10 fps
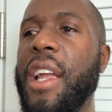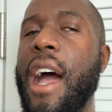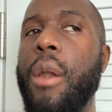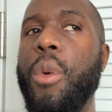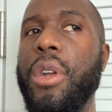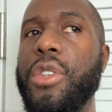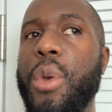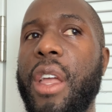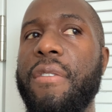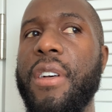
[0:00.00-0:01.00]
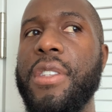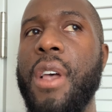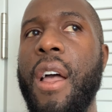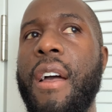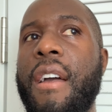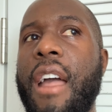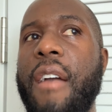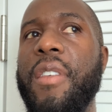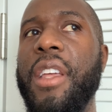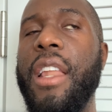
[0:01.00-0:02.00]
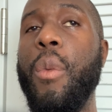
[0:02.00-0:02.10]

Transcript: God were to give us everything that